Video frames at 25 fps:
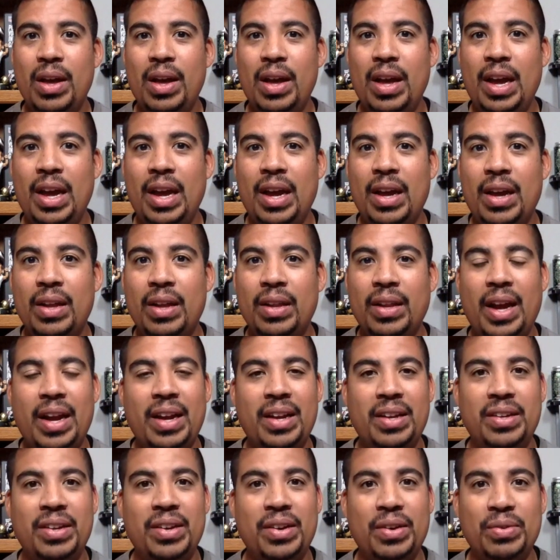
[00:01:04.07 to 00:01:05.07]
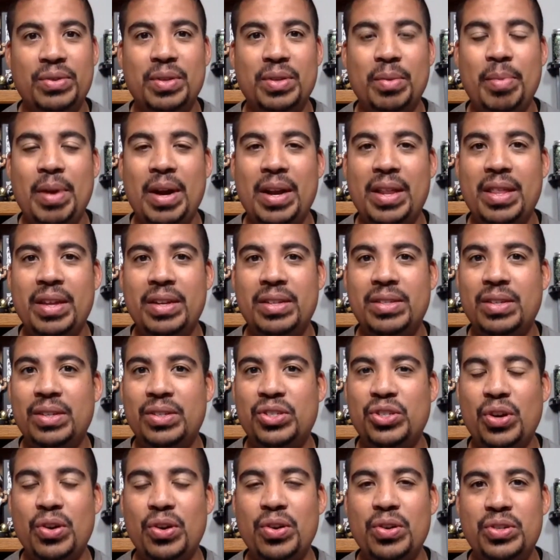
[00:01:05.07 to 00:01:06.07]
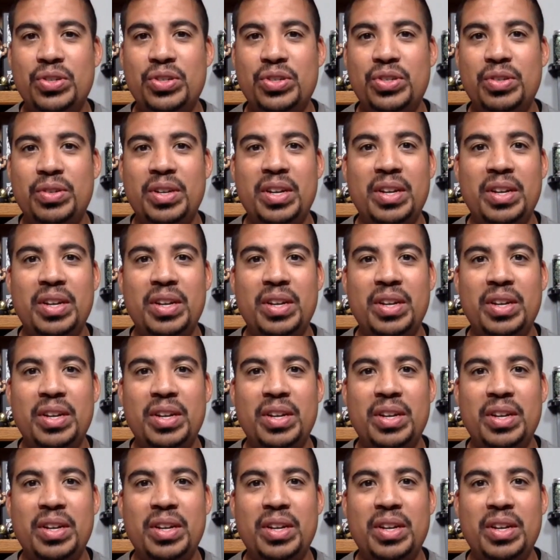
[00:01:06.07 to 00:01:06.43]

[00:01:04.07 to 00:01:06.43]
And like, you know, somebody that's at church